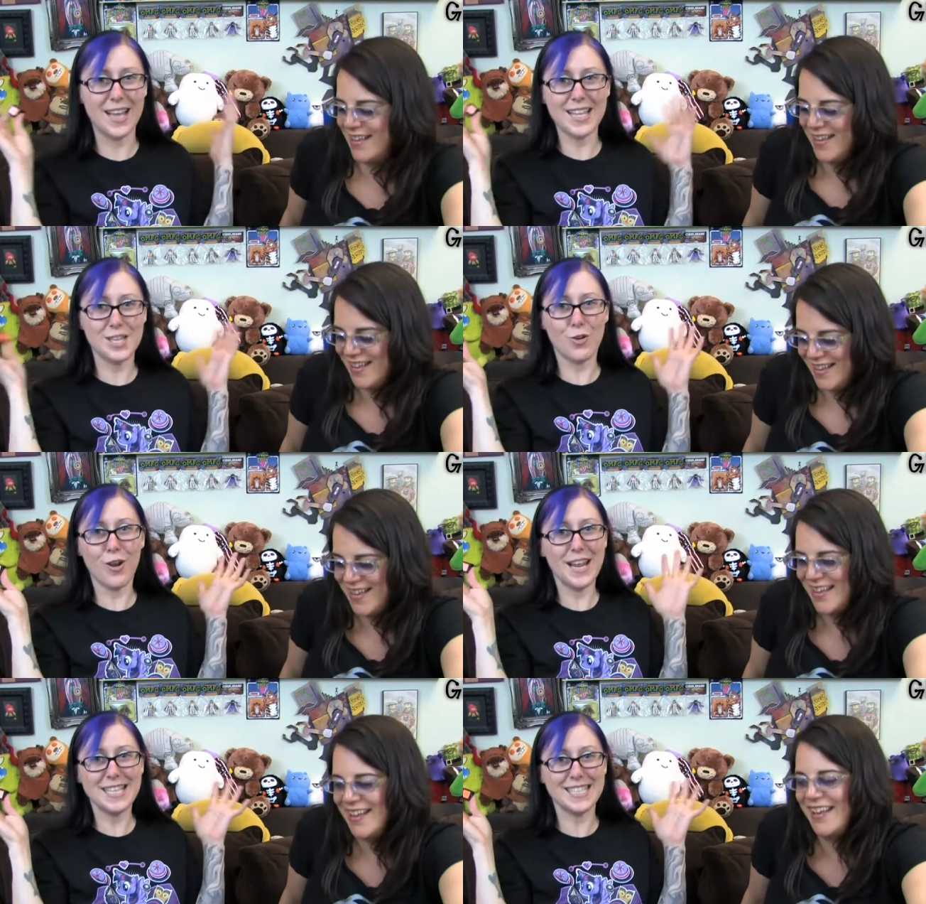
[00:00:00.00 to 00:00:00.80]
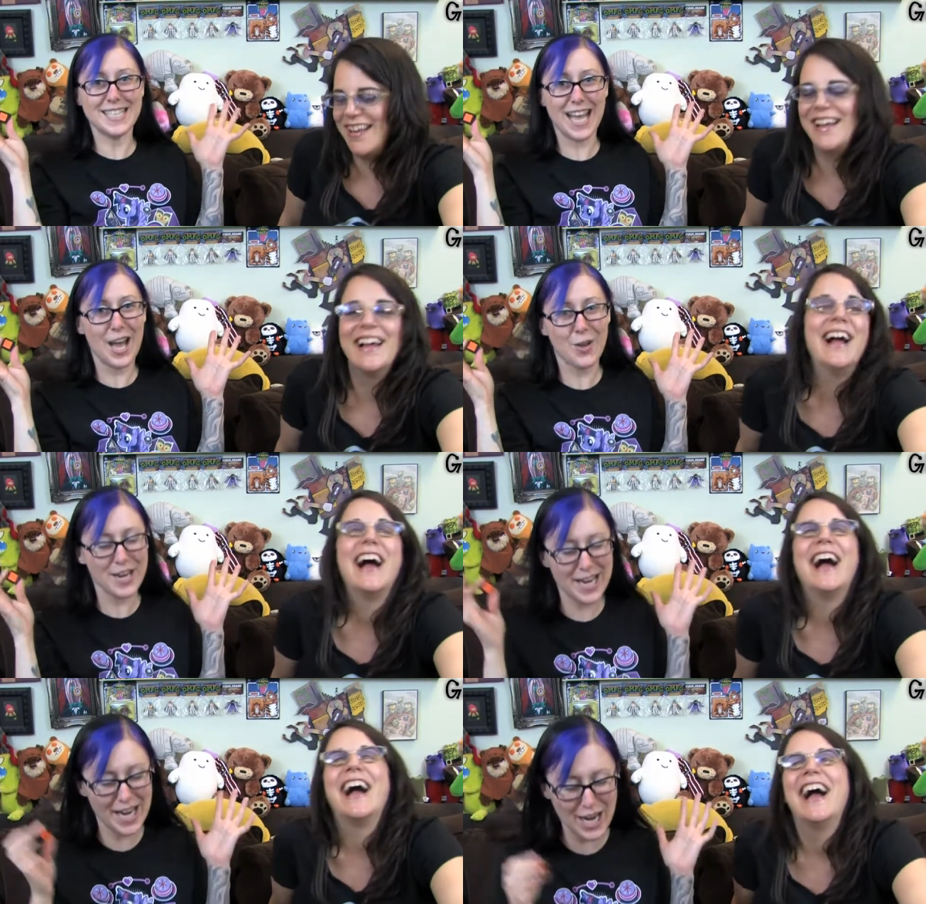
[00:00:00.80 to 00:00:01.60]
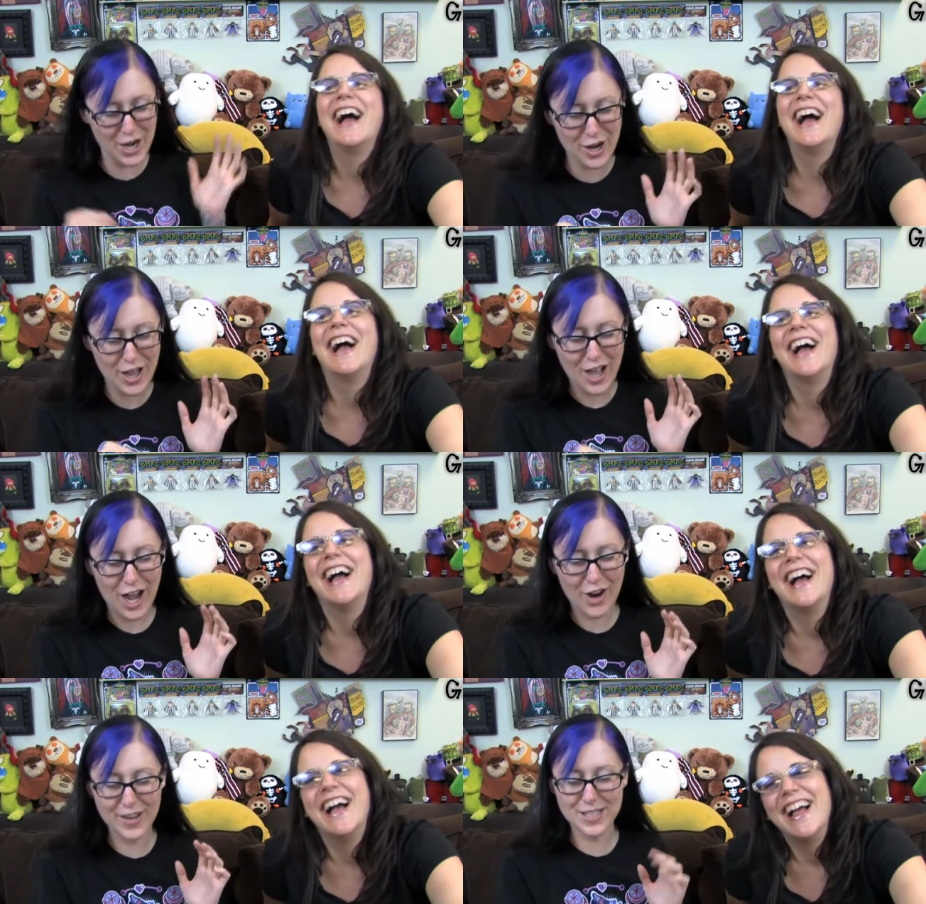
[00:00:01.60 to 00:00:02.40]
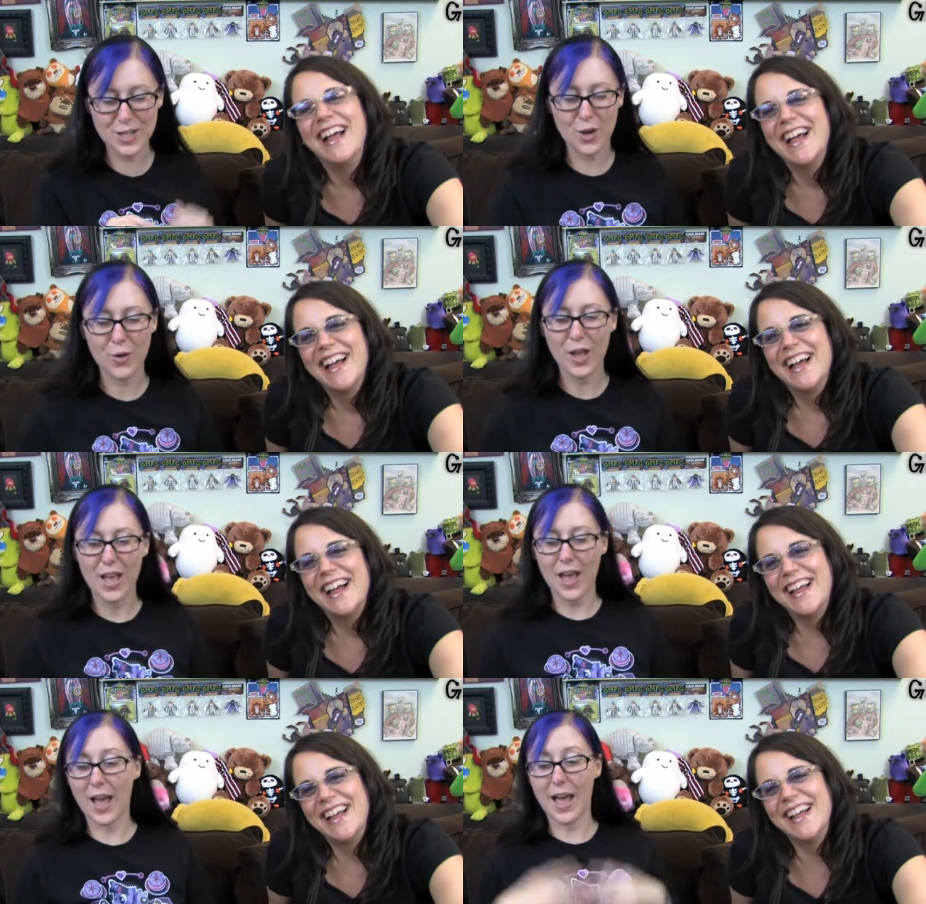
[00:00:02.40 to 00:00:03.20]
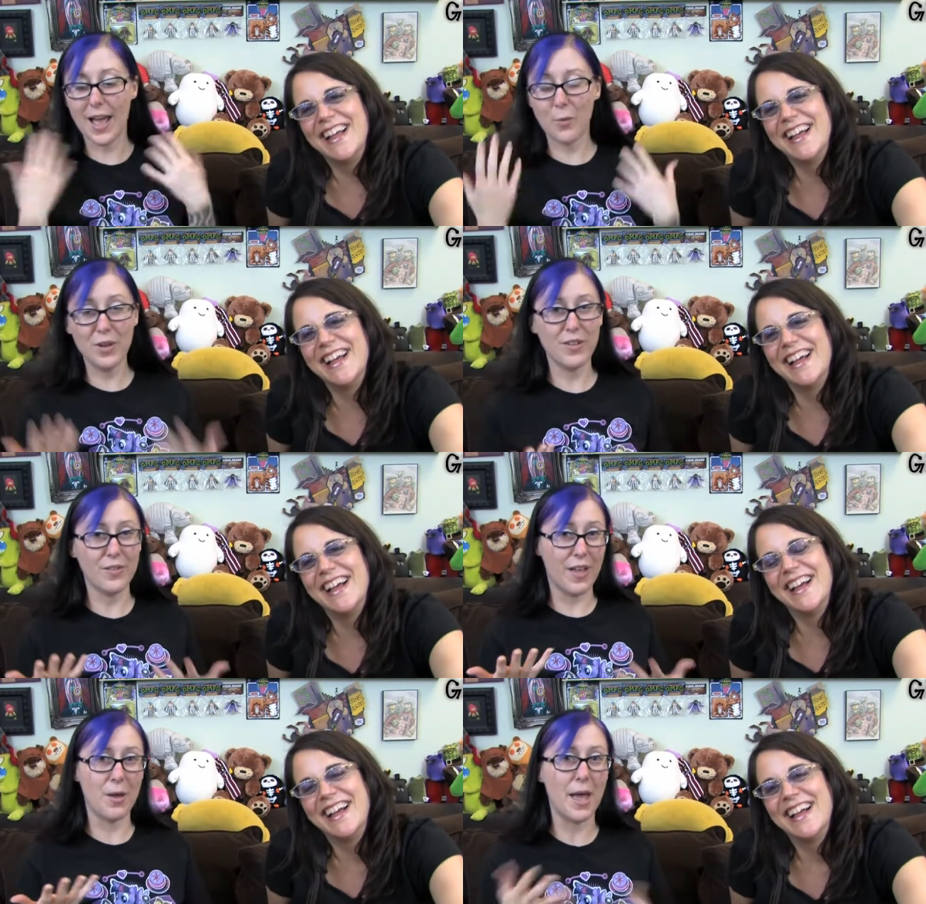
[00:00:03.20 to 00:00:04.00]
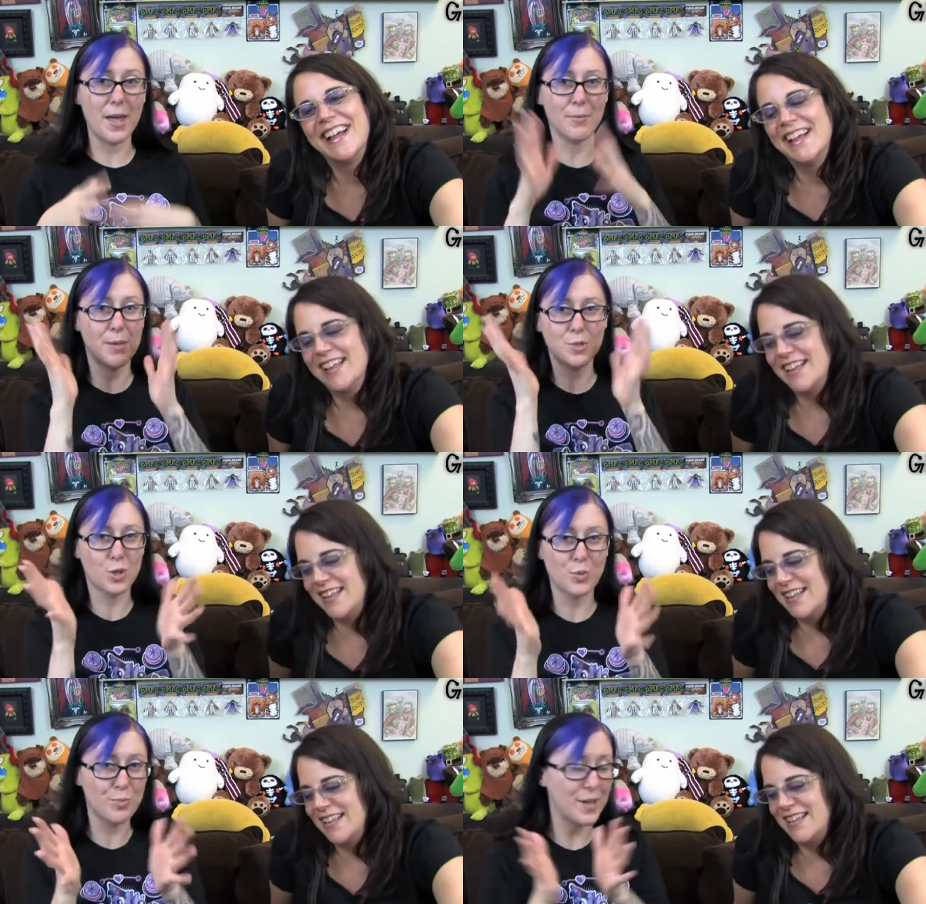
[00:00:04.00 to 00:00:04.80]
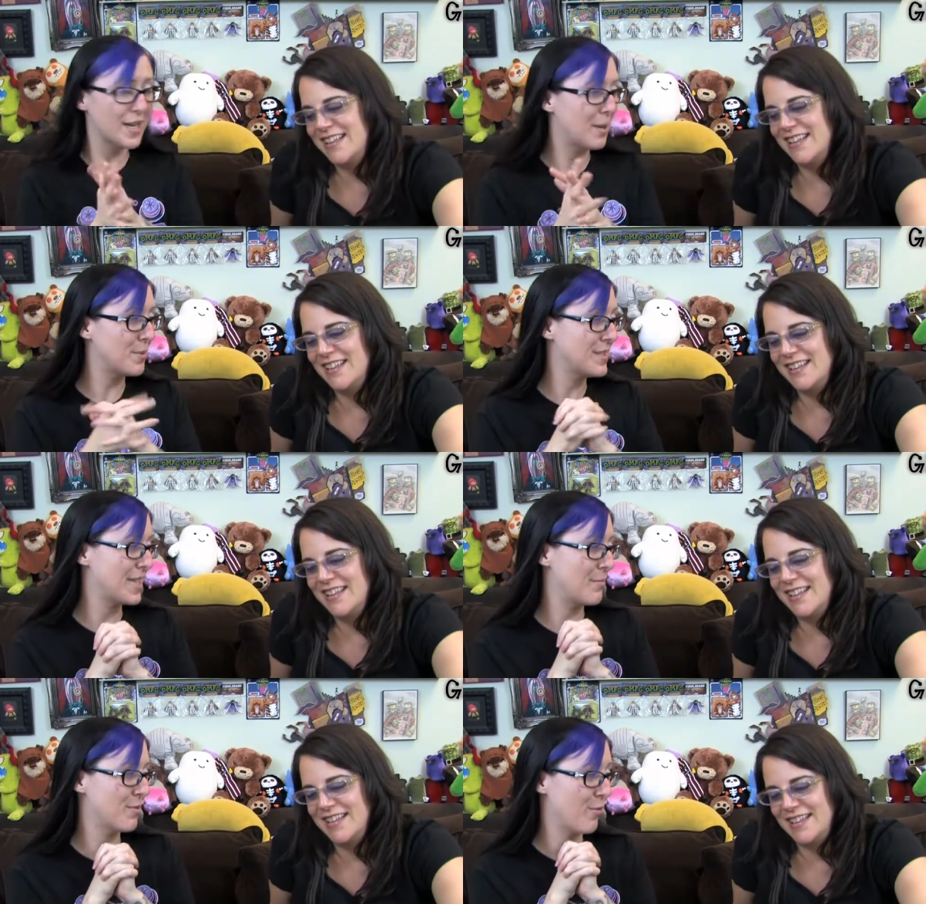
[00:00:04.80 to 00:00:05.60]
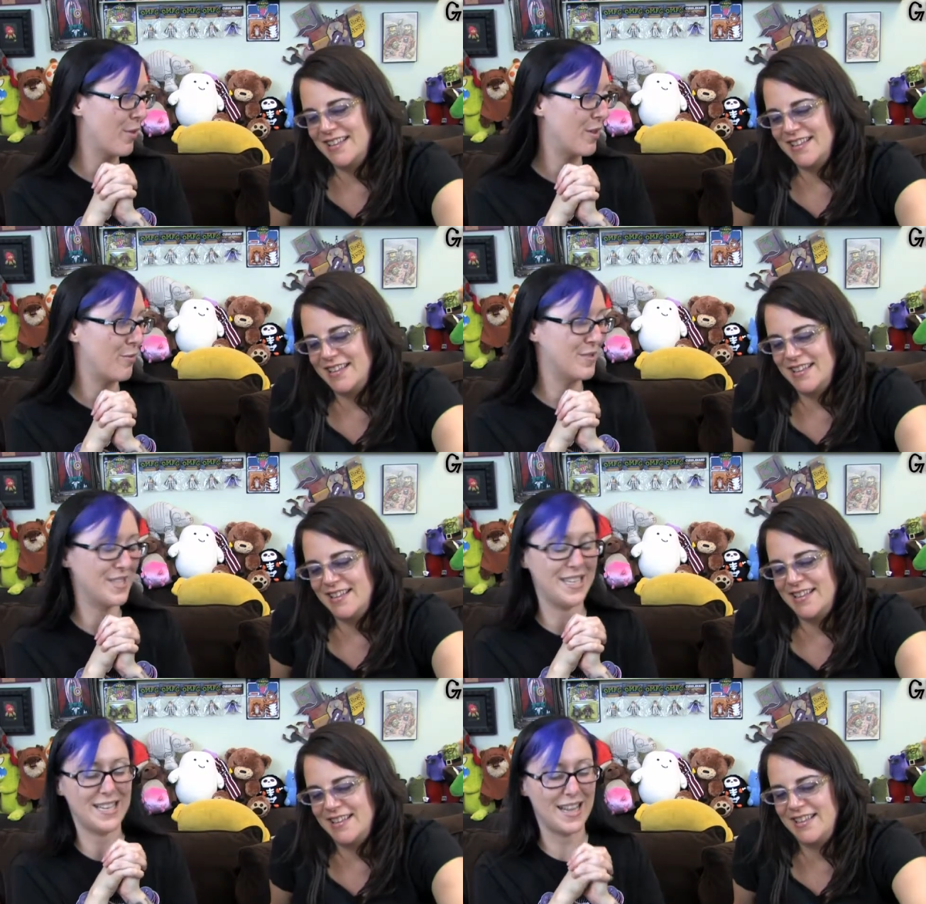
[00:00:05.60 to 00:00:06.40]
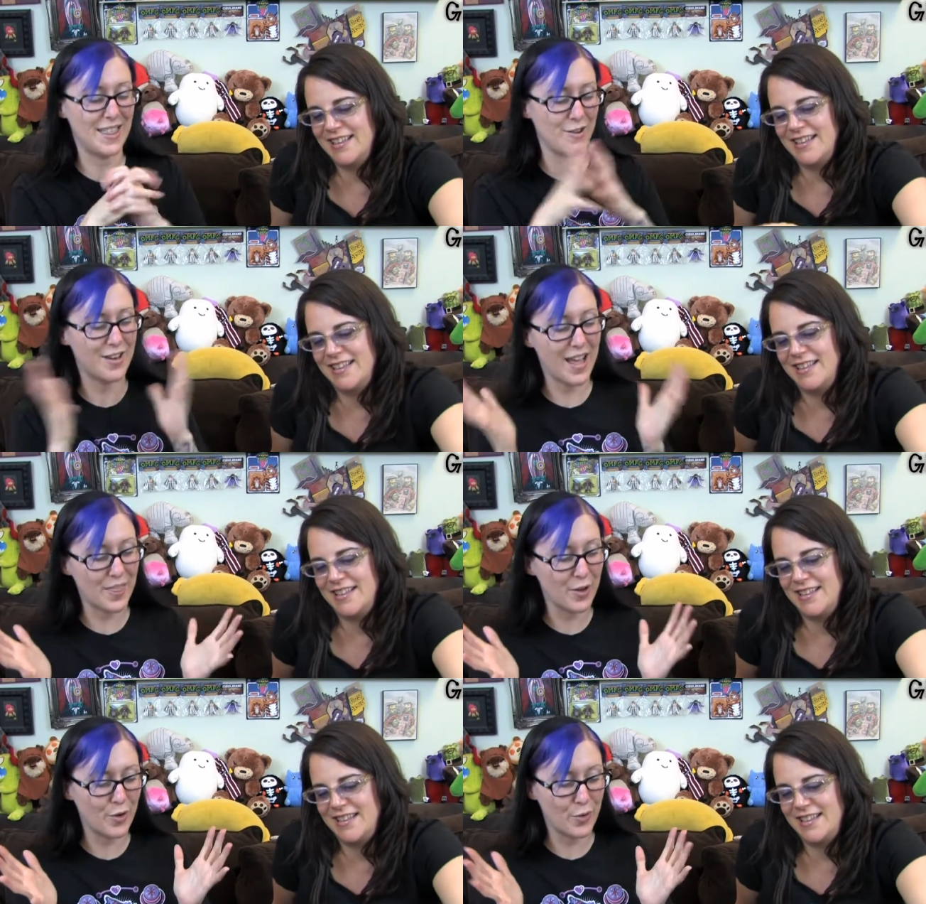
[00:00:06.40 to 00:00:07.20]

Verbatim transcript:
Speaker 1: it's crazy town in here. All right, so we I, am sure we've played a couple of these games before that you've seen. They're not the